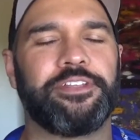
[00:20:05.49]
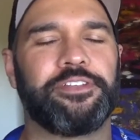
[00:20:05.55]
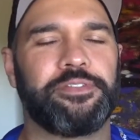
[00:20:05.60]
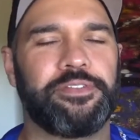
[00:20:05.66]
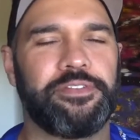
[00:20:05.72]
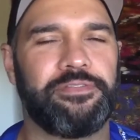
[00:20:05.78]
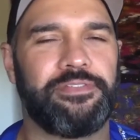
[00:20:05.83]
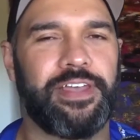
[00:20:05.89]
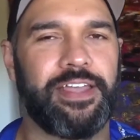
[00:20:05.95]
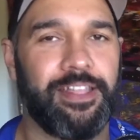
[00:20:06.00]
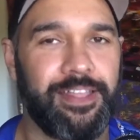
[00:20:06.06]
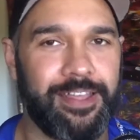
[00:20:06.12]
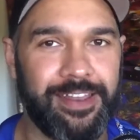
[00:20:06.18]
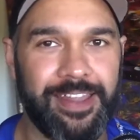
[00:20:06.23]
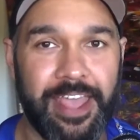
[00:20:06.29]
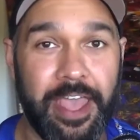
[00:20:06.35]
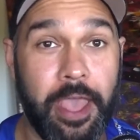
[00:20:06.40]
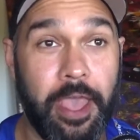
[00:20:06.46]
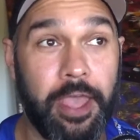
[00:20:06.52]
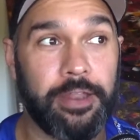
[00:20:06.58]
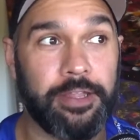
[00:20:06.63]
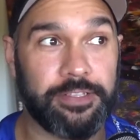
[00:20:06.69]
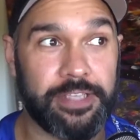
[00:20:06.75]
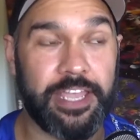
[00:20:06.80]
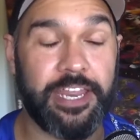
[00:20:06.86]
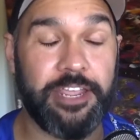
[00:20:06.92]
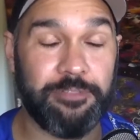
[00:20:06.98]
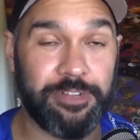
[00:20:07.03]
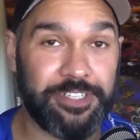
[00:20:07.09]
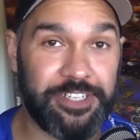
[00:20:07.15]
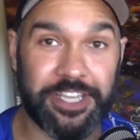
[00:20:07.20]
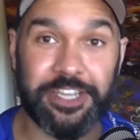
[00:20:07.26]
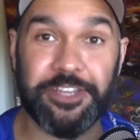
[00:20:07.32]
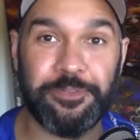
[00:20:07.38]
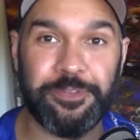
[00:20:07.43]
Is the fact that does anyone
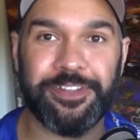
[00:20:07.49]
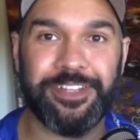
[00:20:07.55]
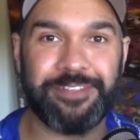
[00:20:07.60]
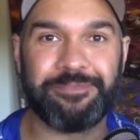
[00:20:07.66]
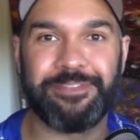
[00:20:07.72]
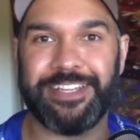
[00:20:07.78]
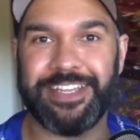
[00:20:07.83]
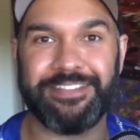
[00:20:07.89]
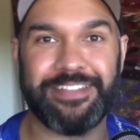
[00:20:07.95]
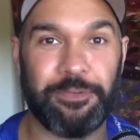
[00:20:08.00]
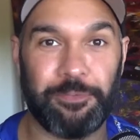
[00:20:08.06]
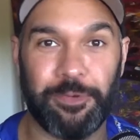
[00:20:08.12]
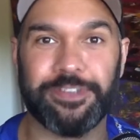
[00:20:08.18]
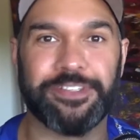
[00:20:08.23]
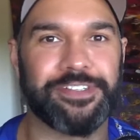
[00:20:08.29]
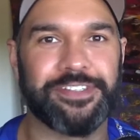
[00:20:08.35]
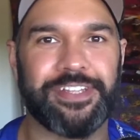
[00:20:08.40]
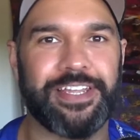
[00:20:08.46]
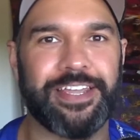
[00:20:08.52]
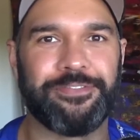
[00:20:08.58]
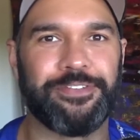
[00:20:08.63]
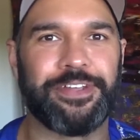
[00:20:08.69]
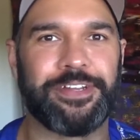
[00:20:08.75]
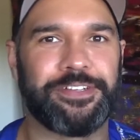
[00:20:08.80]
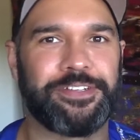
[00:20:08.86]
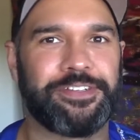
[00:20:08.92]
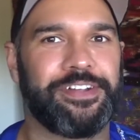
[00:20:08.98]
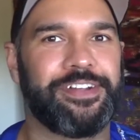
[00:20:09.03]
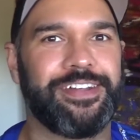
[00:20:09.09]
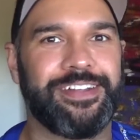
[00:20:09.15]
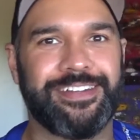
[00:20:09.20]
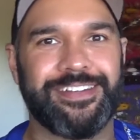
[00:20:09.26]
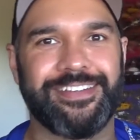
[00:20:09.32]
genuinely believe there wasn't slavery in Australia?